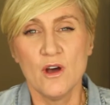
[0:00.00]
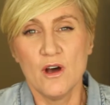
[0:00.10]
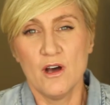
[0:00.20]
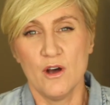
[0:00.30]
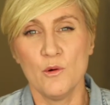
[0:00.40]

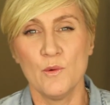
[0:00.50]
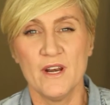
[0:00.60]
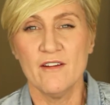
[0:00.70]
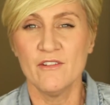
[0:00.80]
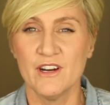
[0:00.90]
or
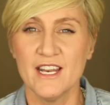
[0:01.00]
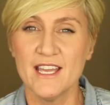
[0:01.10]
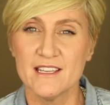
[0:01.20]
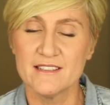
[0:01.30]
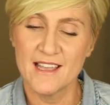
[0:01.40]
whatever it
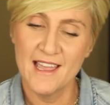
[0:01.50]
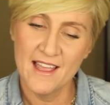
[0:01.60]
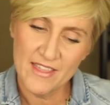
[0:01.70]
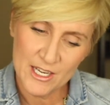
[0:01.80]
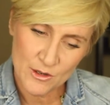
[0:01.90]
is,
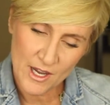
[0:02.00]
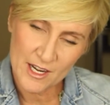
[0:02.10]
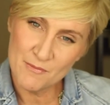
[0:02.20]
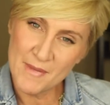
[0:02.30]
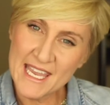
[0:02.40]
then you're
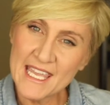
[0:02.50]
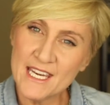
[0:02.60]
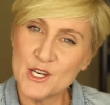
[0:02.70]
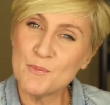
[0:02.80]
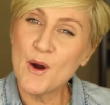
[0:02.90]
kind of making
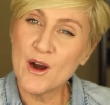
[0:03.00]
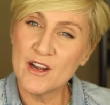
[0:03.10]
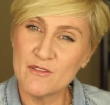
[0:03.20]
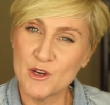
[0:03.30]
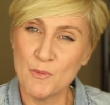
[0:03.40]
it a
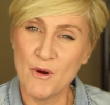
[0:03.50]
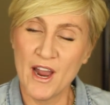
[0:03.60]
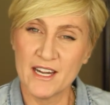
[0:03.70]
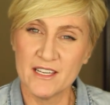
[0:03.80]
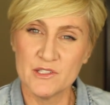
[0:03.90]
part of your
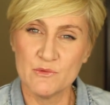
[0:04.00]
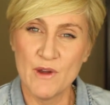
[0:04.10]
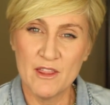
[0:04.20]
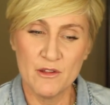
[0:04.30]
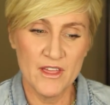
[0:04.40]
practice
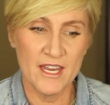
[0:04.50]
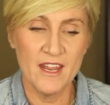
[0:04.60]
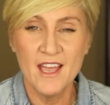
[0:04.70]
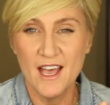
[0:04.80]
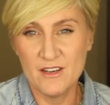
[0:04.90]
rather
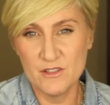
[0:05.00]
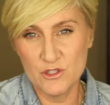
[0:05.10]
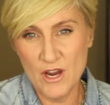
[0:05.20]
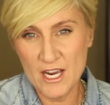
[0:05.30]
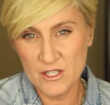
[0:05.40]
than a
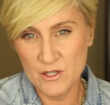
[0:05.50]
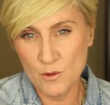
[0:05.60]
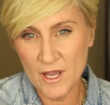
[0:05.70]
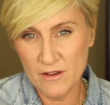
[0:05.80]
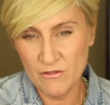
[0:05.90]
distraction
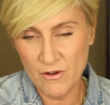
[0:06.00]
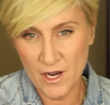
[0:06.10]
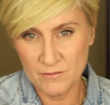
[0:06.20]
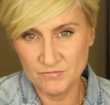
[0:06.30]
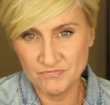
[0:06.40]
away
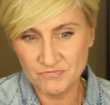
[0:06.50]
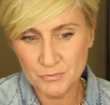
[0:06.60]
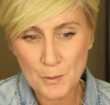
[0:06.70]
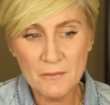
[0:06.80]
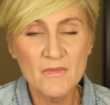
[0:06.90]
from.
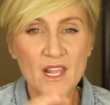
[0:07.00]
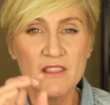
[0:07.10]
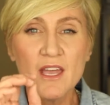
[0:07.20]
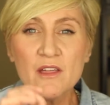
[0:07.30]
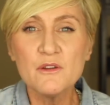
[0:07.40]

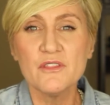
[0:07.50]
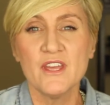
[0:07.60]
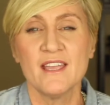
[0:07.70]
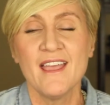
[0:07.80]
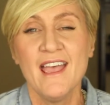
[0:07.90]
The other
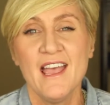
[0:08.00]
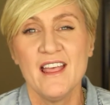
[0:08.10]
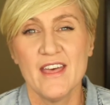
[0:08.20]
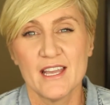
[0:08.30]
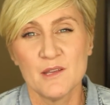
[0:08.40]
thing
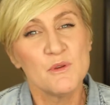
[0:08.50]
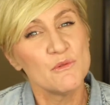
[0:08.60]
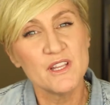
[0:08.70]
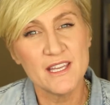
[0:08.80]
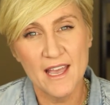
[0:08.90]
that can be
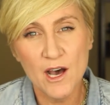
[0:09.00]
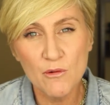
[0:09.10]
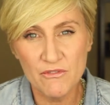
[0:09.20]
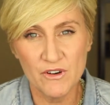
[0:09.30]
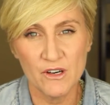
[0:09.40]
really
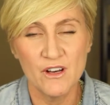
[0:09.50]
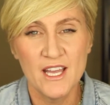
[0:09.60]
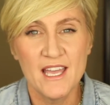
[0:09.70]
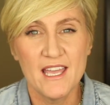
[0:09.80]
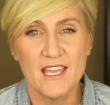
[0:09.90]
helpful
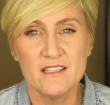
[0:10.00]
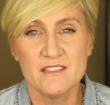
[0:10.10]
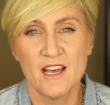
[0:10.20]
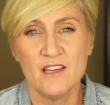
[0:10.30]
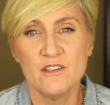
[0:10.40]
is
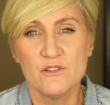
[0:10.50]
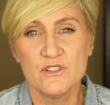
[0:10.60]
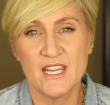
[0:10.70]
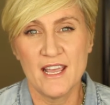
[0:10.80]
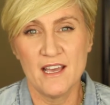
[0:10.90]
to
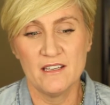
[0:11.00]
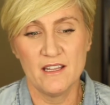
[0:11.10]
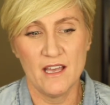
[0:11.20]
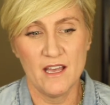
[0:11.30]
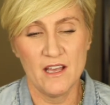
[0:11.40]
understand
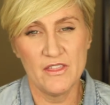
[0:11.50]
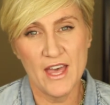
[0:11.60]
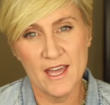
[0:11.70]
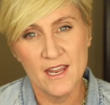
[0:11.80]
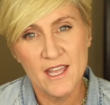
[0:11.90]

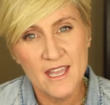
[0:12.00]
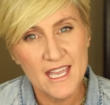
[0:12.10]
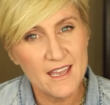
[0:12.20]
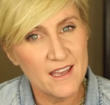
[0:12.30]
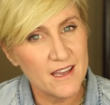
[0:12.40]
that
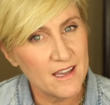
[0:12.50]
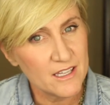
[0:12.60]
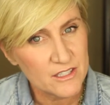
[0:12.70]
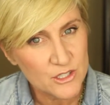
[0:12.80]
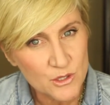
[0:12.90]

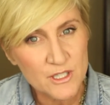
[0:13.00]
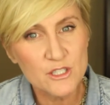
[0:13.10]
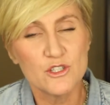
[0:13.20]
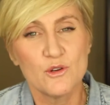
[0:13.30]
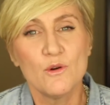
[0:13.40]
to
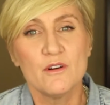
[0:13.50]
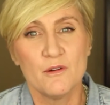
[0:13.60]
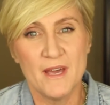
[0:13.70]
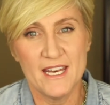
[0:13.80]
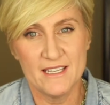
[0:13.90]
doing
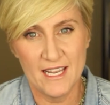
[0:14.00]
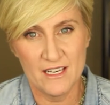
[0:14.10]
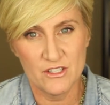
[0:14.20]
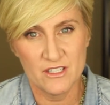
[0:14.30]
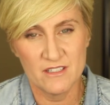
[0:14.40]
shorter
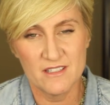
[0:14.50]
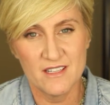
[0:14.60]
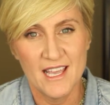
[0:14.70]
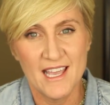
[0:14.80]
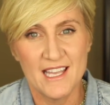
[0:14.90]

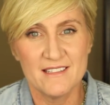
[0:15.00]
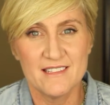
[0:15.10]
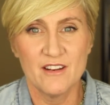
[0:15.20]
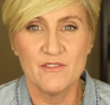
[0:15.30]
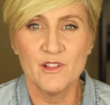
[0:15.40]
meditations
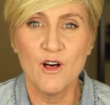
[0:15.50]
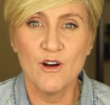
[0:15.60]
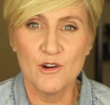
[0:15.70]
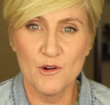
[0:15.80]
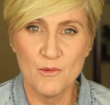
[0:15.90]
instead of the
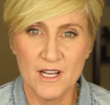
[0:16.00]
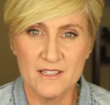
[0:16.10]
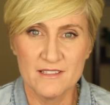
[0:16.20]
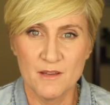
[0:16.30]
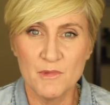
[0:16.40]
longer
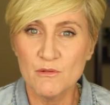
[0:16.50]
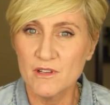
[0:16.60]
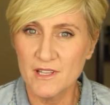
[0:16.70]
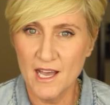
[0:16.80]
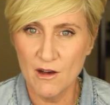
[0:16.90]
ones can be
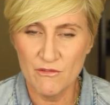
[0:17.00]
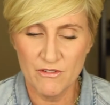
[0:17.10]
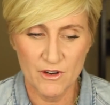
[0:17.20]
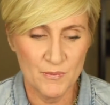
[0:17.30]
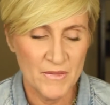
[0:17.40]
really
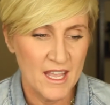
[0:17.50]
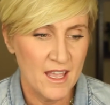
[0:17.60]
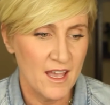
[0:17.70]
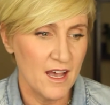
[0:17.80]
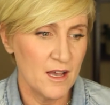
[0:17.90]
helpful.
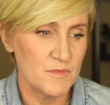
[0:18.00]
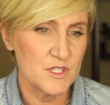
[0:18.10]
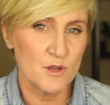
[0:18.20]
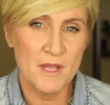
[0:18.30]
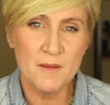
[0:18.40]

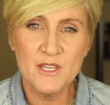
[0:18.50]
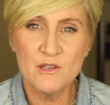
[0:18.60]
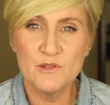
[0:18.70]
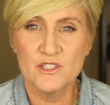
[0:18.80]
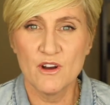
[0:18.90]
So maybe
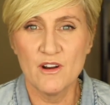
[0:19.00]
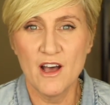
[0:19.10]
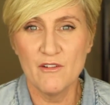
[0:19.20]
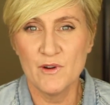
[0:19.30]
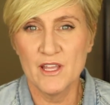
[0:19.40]
you start
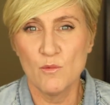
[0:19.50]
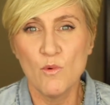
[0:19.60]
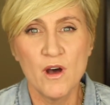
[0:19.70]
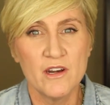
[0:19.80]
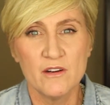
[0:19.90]
off with
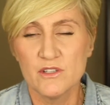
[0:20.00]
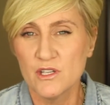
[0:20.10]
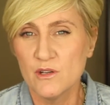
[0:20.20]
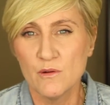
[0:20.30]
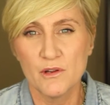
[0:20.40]
1 or
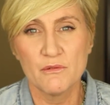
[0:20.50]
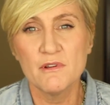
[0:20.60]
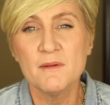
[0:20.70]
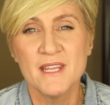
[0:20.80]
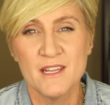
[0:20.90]
2 or
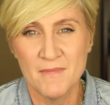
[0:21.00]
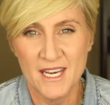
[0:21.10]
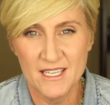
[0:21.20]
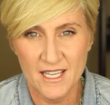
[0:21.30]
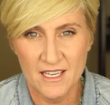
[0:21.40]
3 minute
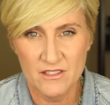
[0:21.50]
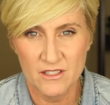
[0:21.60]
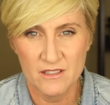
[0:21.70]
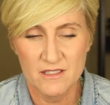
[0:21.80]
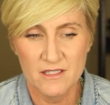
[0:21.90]

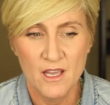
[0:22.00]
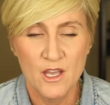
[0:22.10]
meditations.